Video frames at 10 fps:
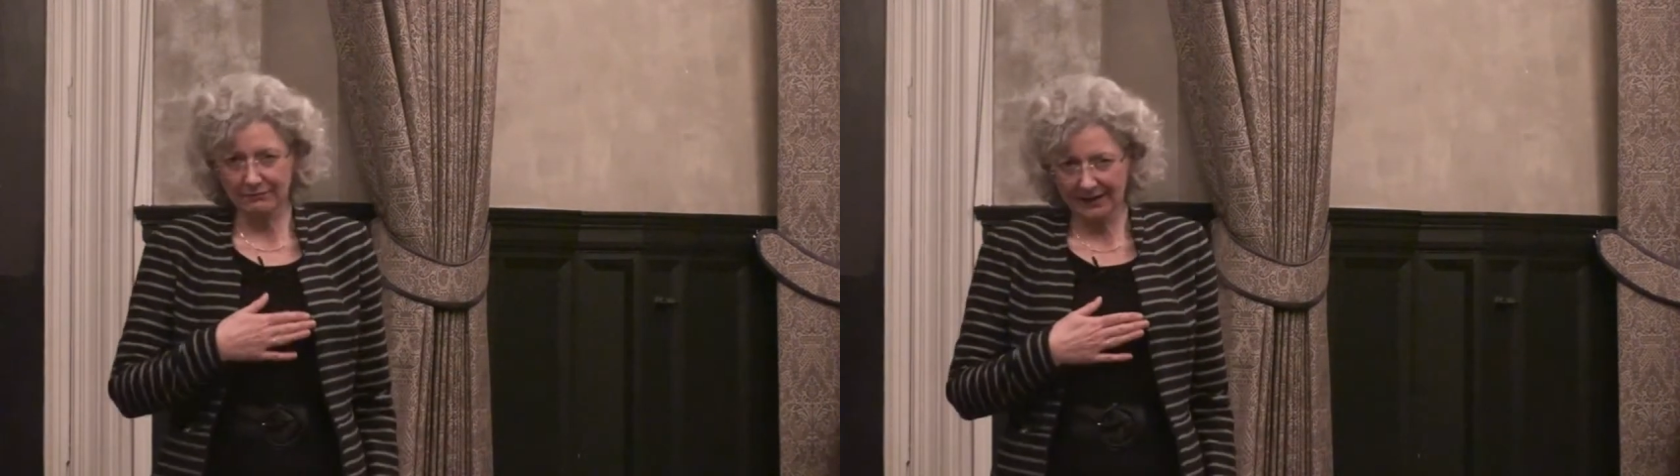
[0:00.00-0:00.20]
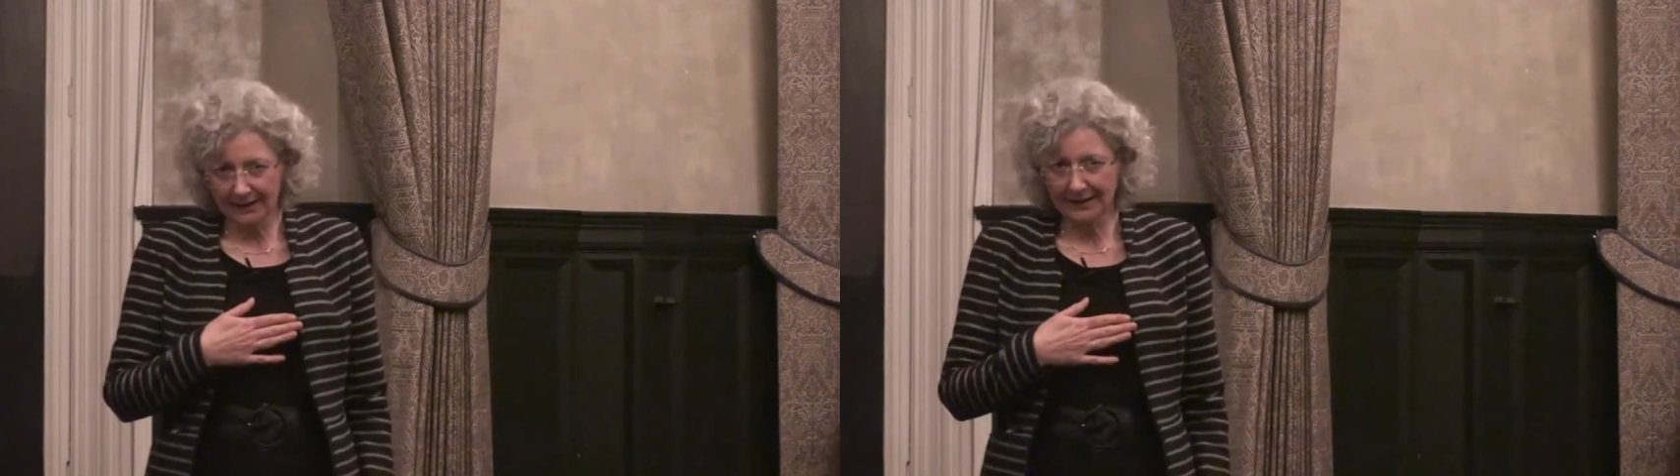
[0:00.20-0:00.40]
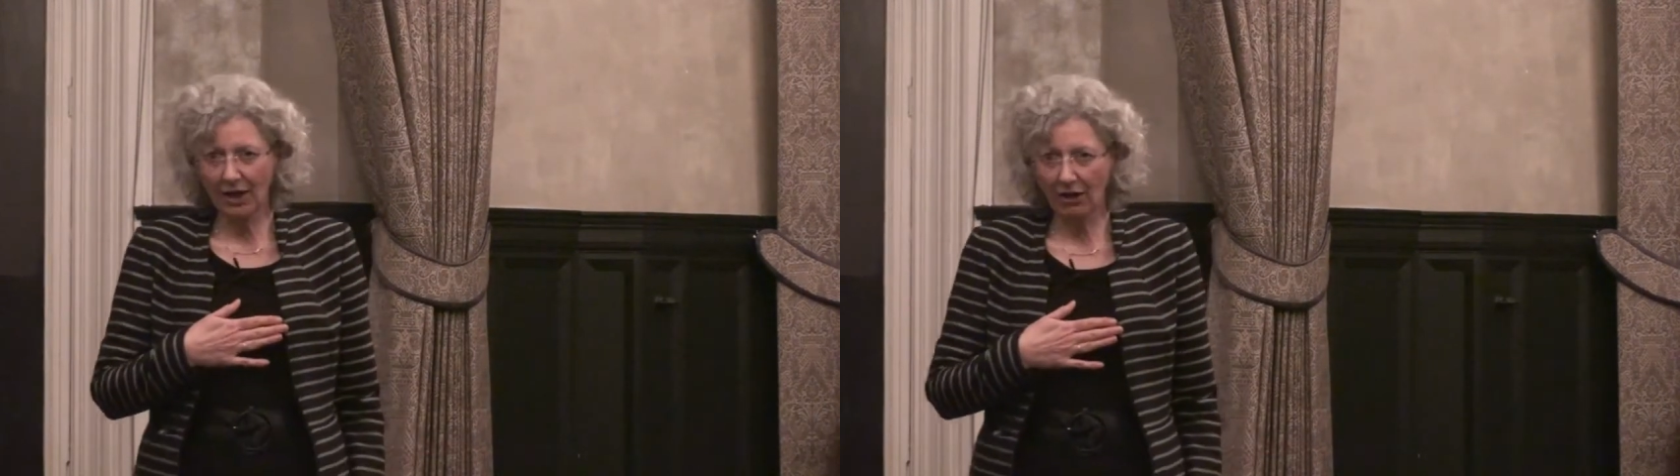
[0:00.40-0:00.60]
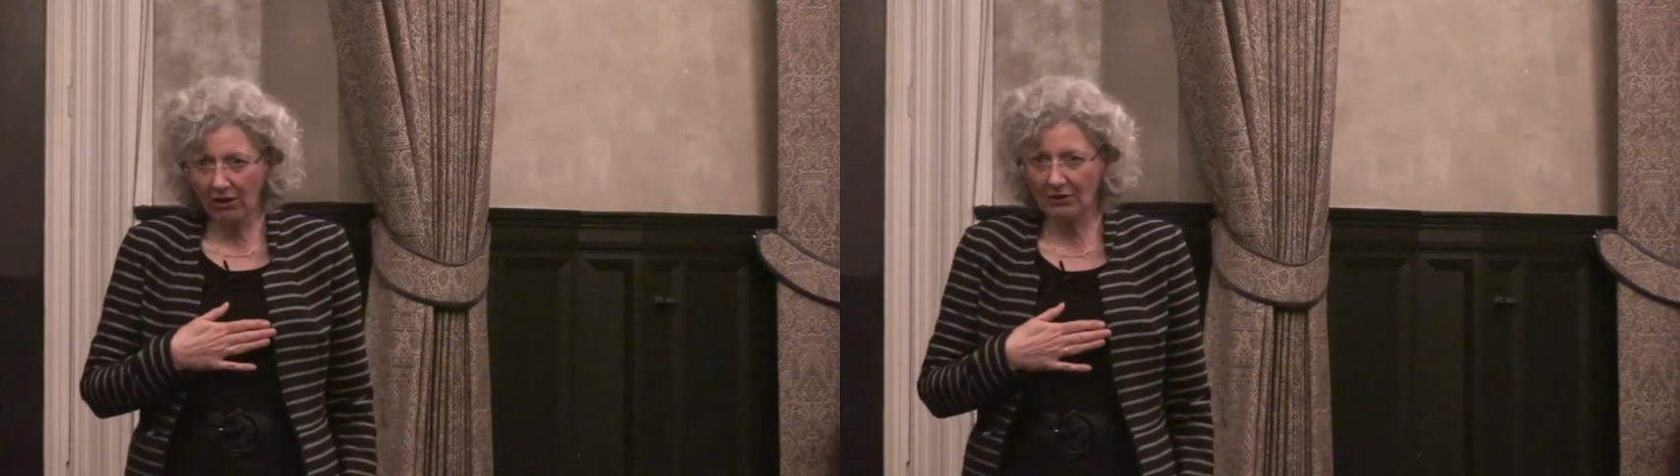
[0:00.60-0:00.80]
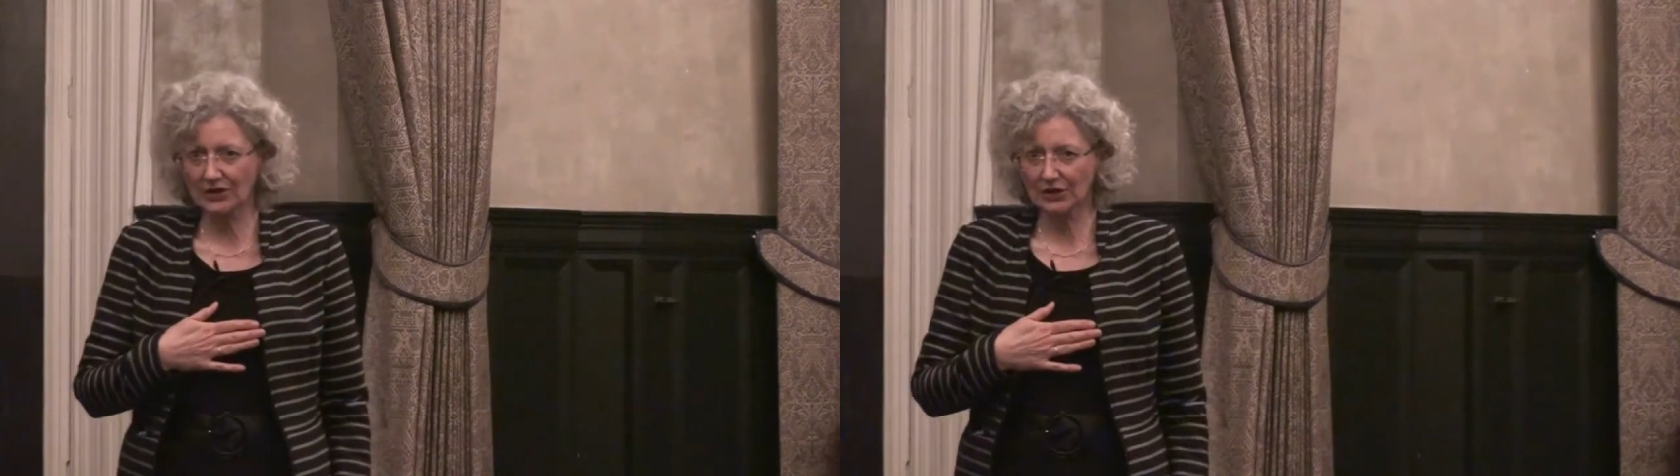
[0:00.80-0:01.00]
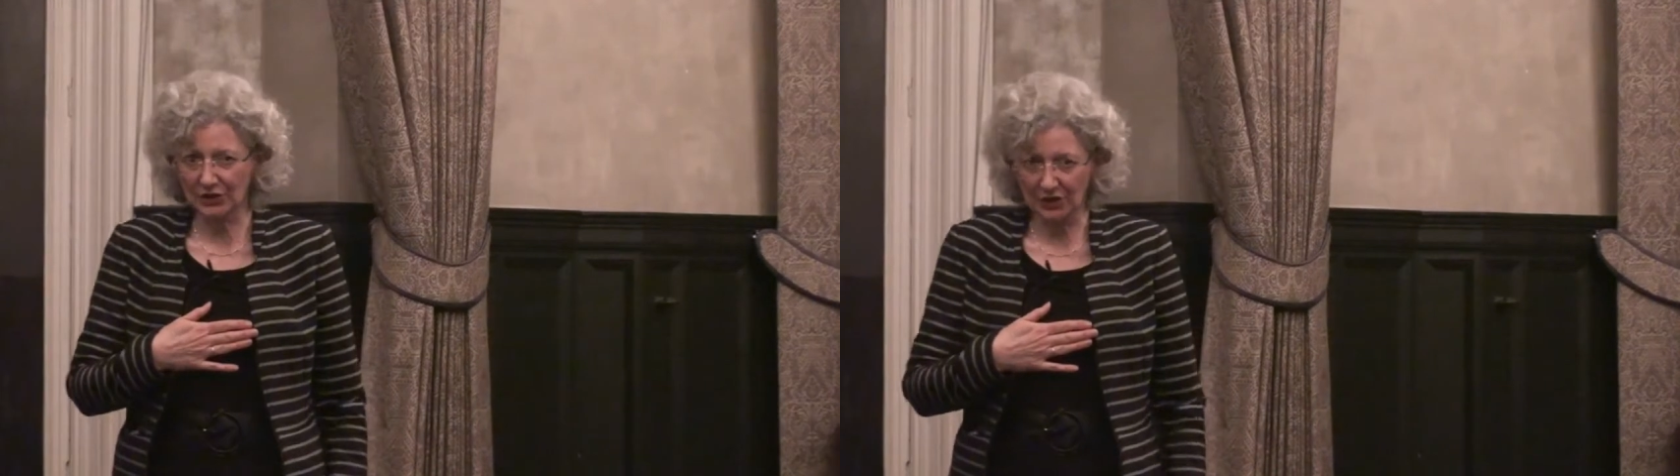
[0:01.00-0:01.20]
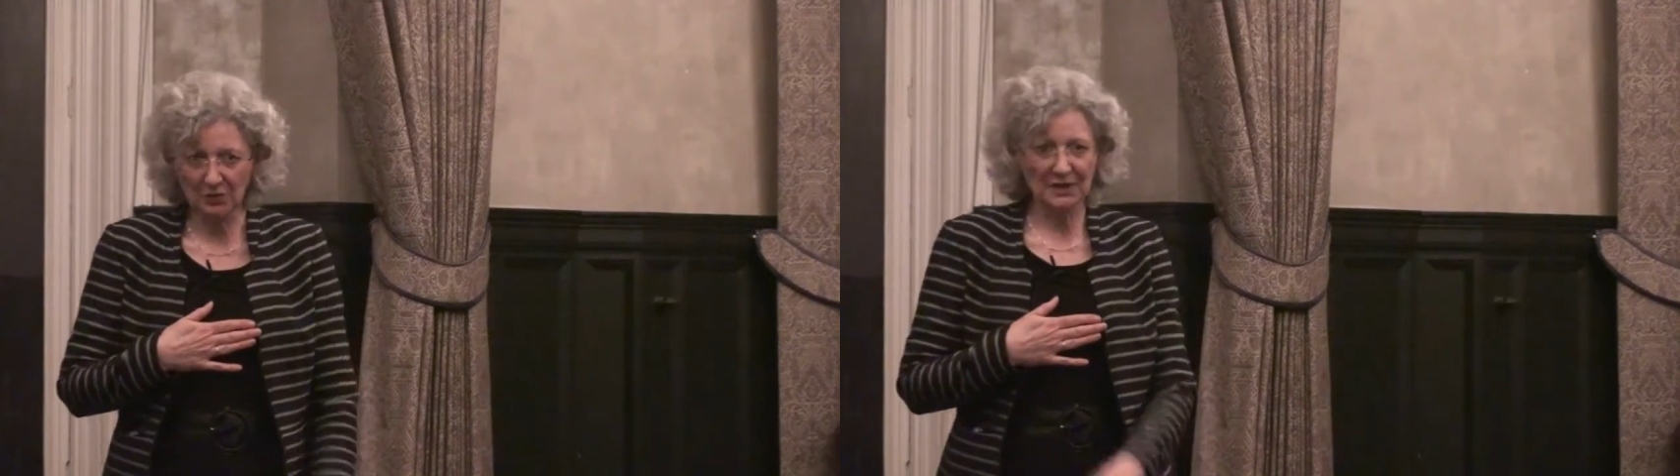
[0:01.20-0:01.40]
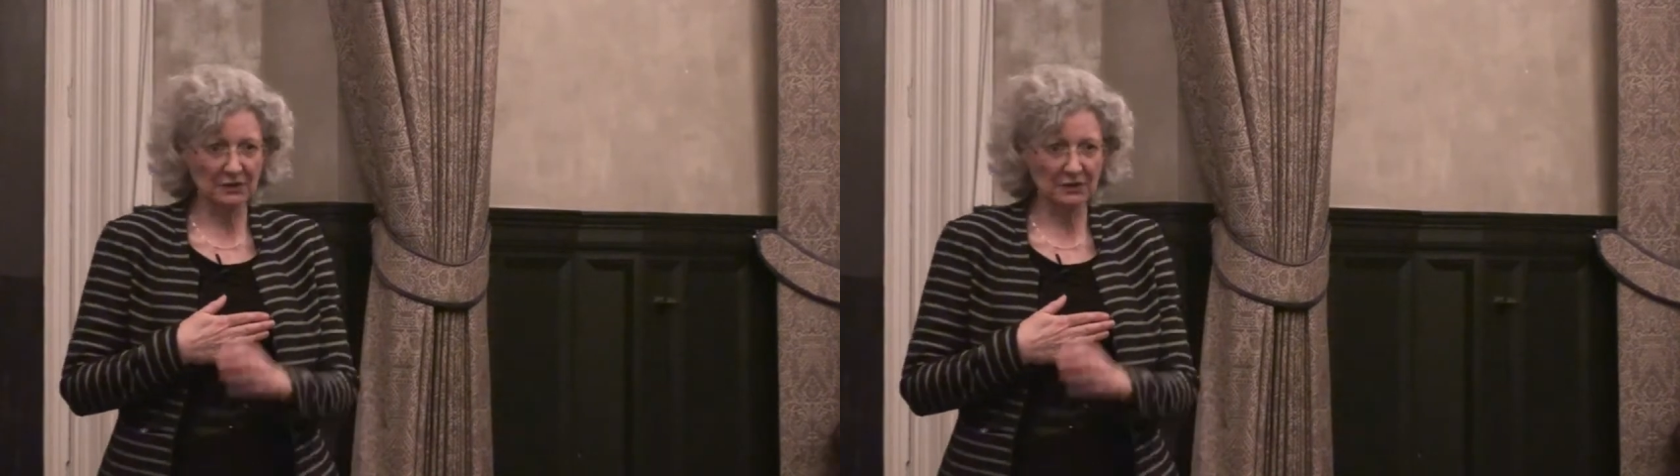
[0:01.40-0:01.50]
really hard to do